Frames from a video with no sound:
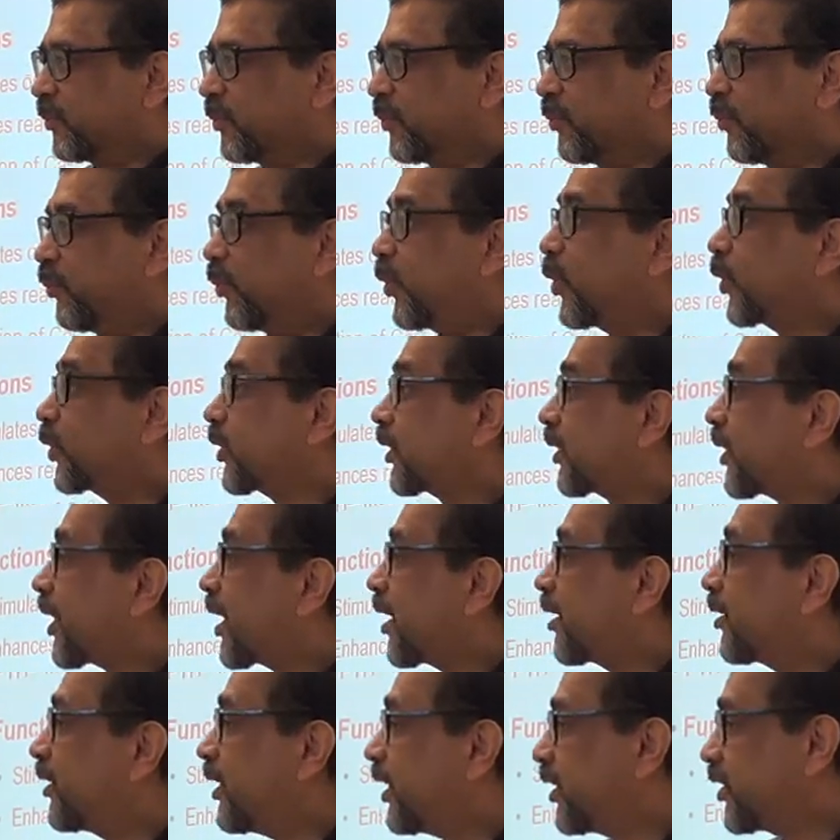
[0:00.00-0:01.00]
Both
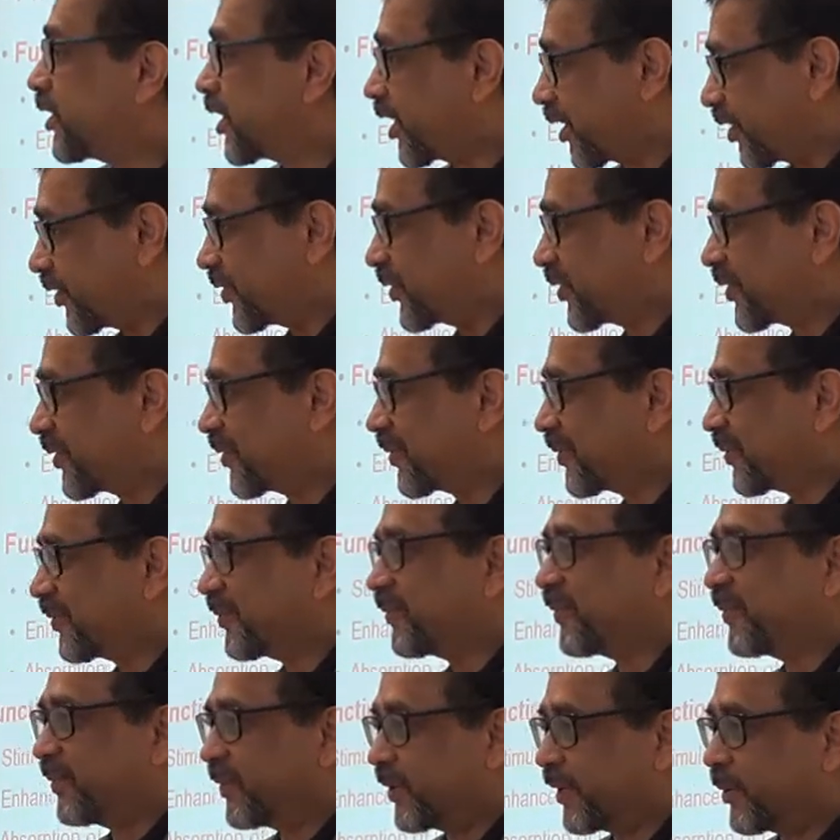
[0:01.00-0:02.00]
are dangerous.
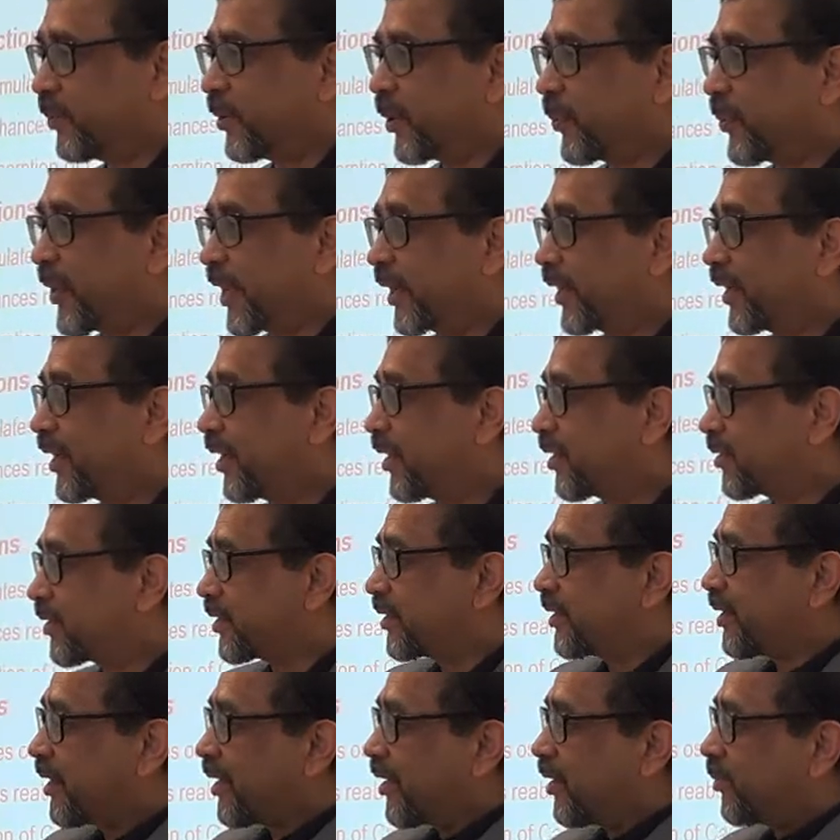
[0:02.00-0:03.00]
Remember,
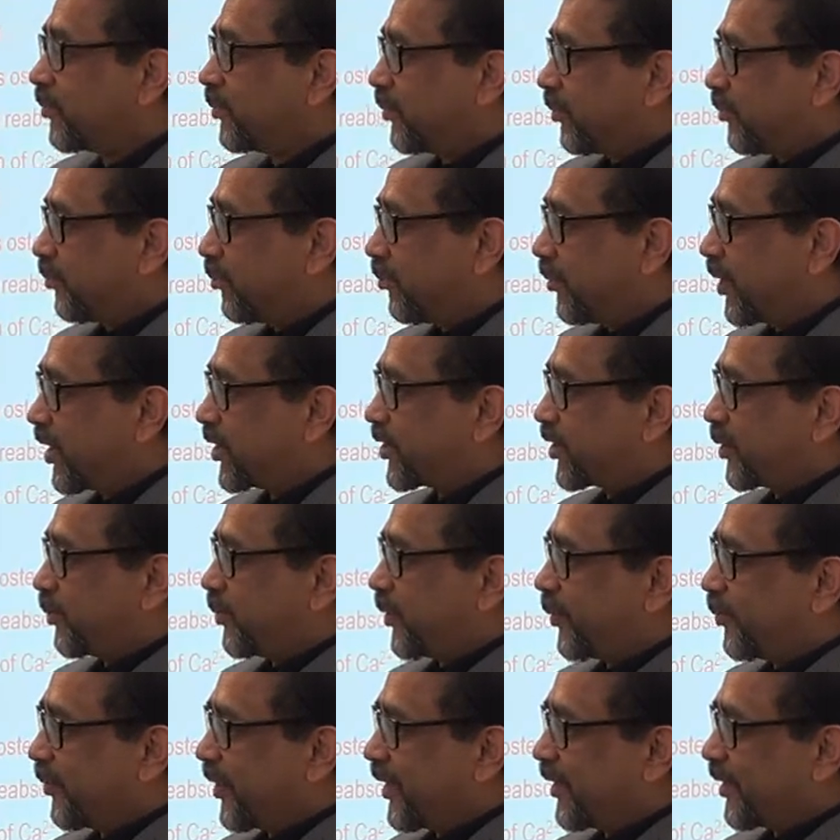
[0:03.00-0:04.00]
calcium must
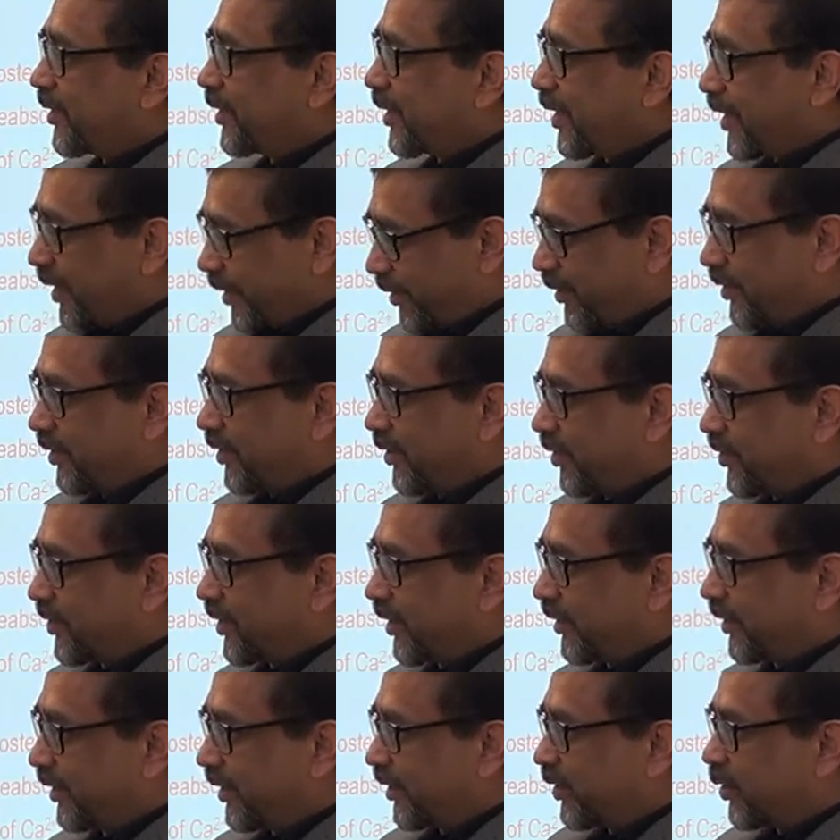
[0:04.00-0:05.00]
be maintained
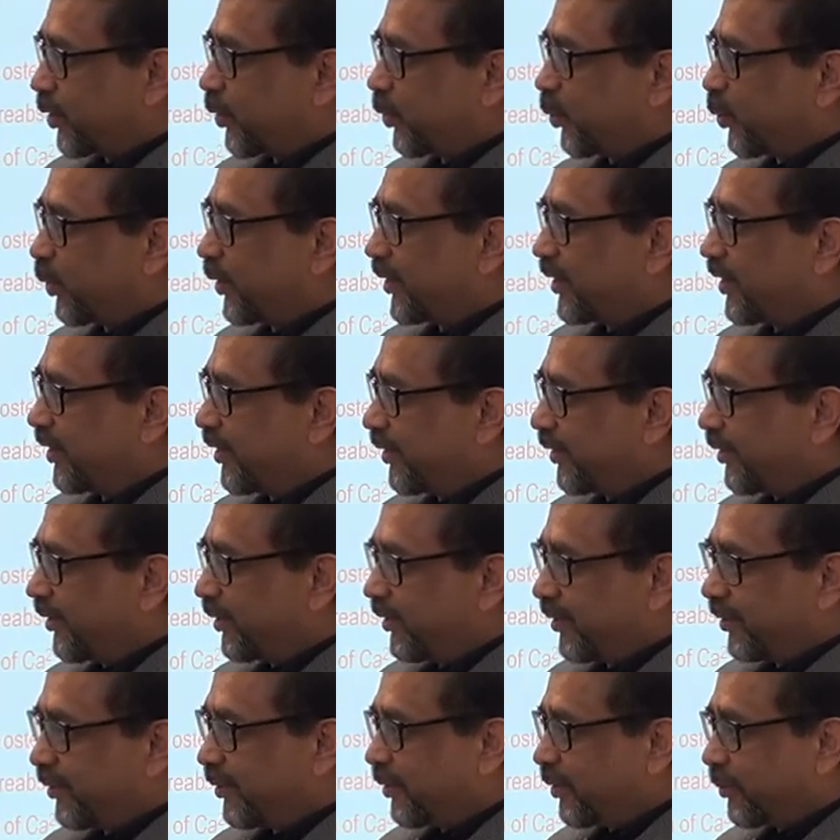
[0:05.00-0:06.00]
concentration within
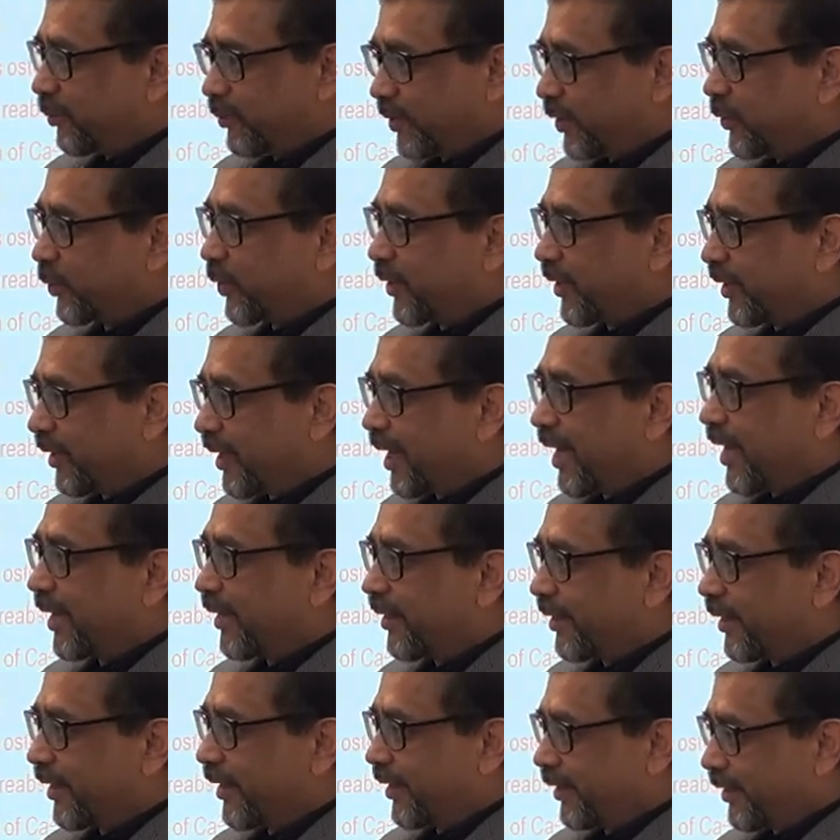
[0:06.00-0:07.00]
between 9
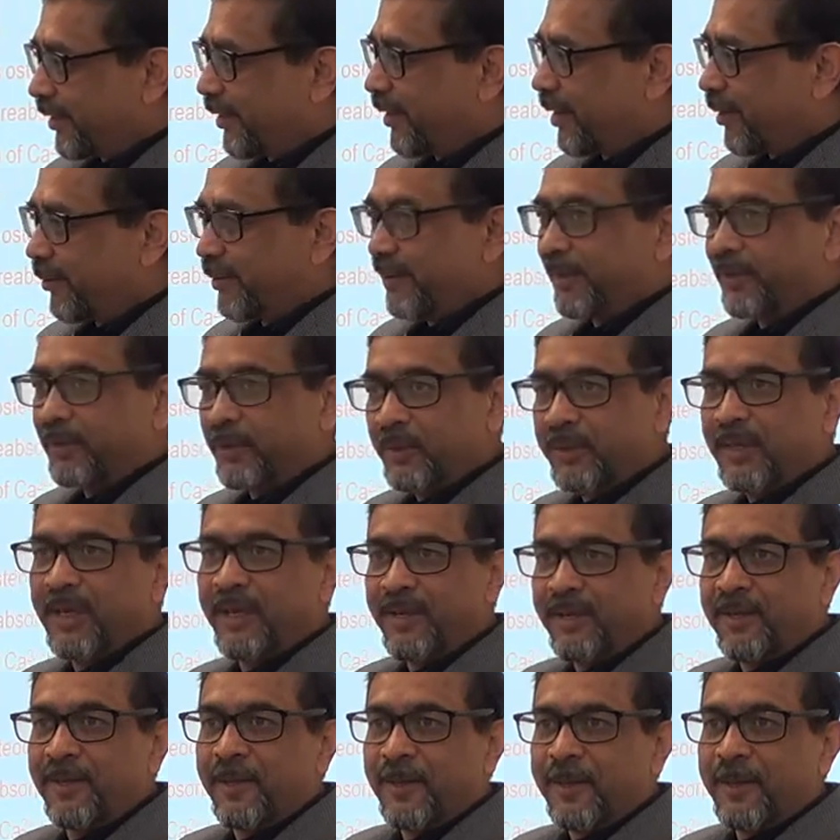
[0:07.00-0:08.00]
and 11.
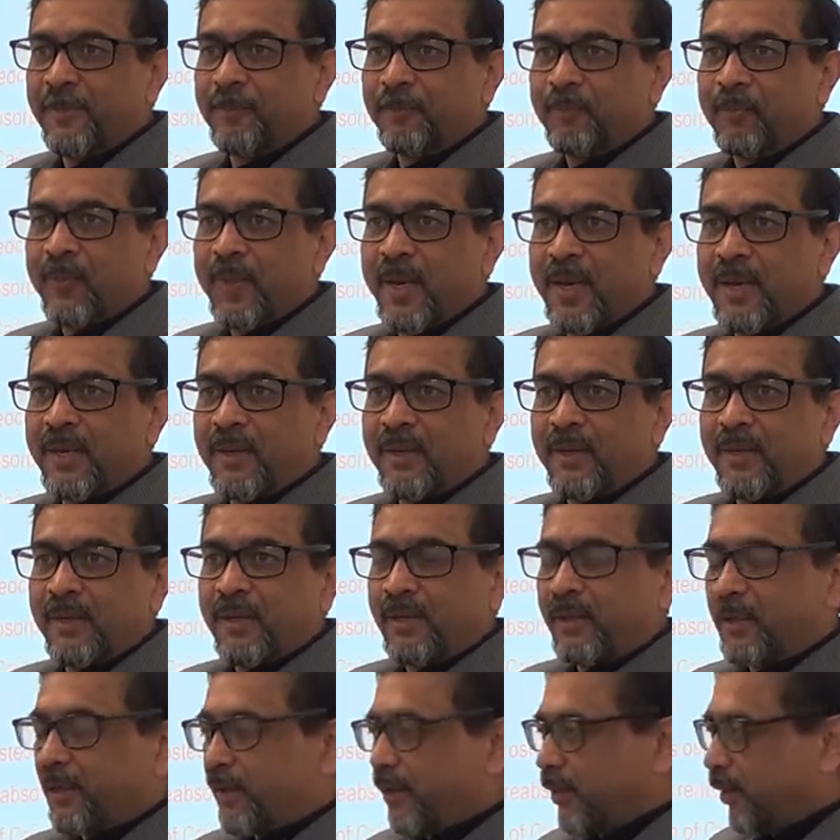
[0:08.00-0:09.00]
Okay?
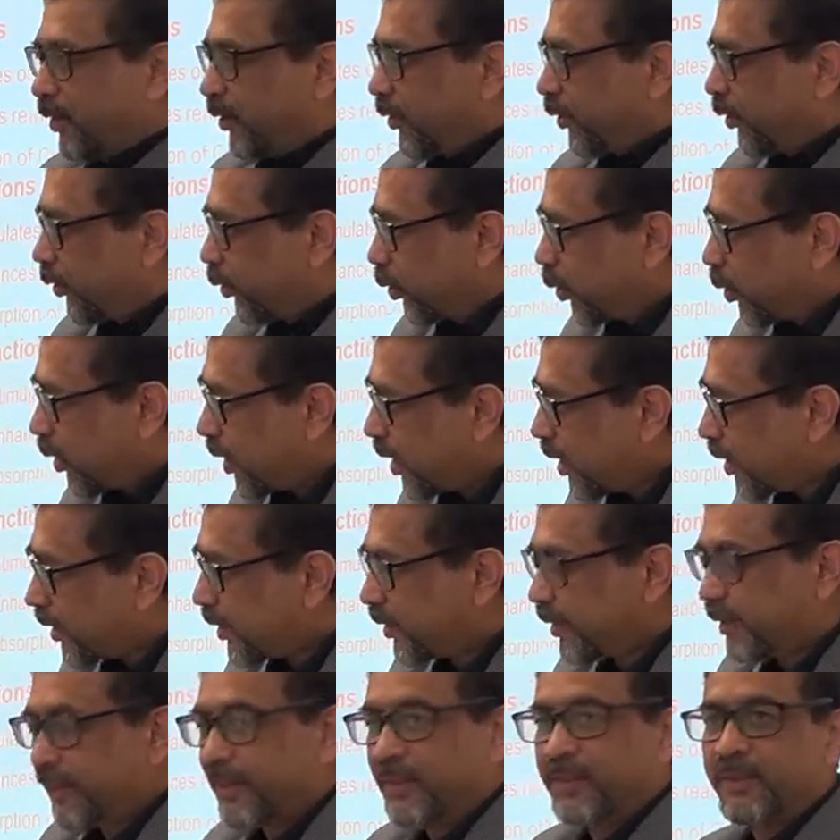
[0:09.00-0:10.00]

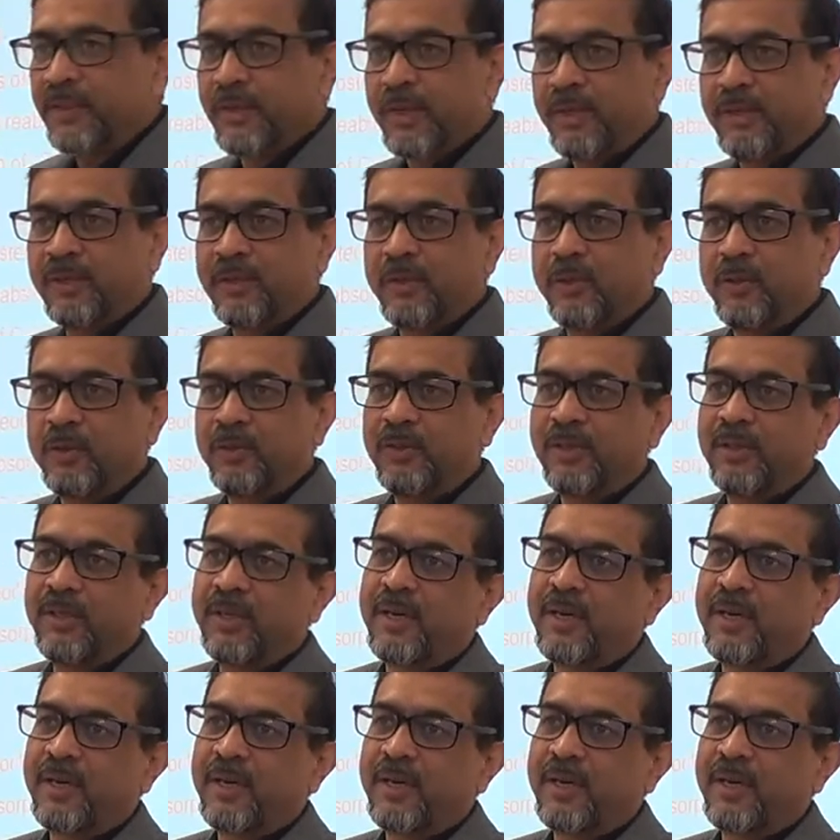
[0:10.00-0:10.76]
Lower is not good,